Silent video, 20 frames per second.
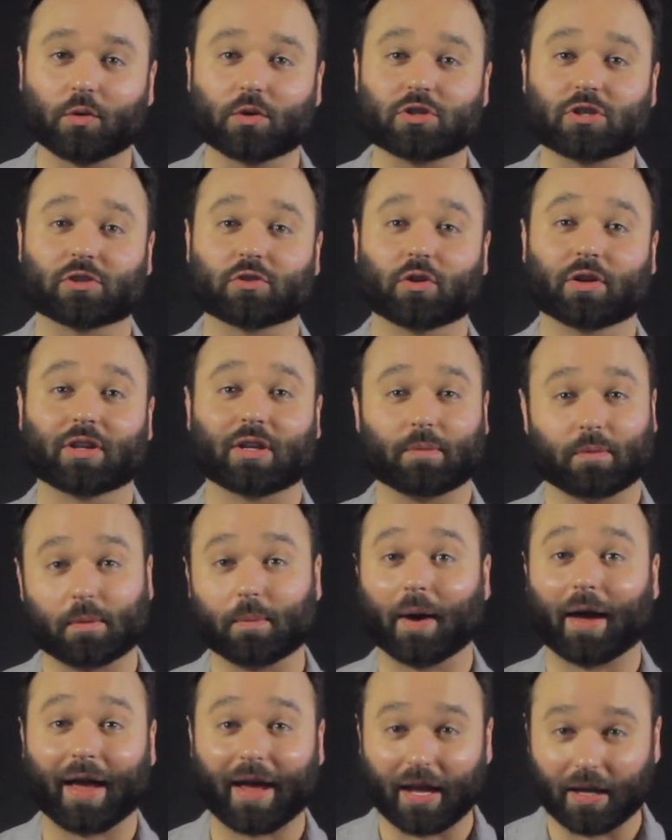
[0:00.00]
which is going to give me
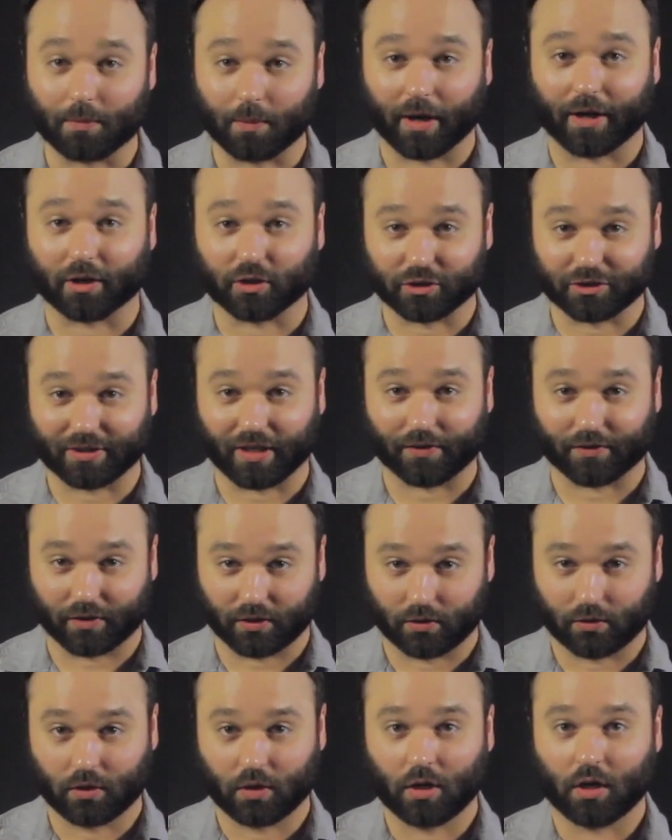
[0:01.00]
my A minor
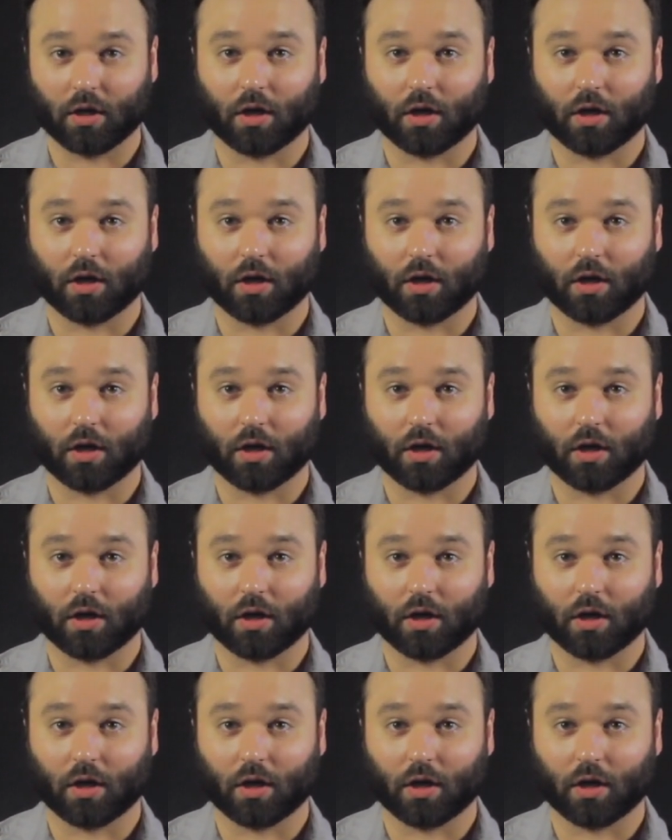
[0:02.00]
7.